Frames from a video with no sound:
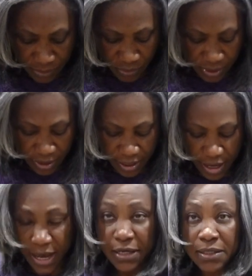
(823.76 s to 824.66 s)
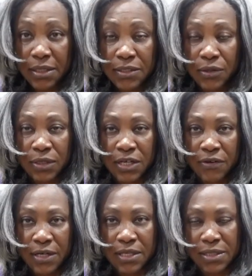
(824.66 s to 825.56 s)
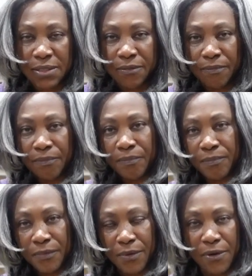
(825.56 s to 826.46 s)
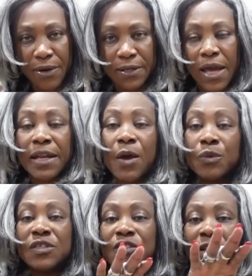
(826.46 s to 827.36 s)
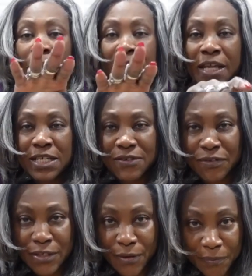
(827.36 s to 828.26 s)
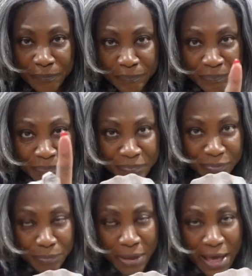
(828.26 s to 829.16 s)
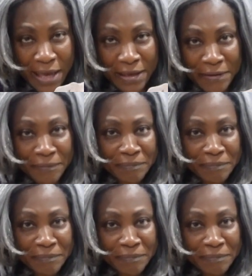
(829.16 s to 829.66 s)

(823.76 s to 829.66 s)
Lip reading: Okay guys, so there it is. All right, and I will see you in my next video. Bye.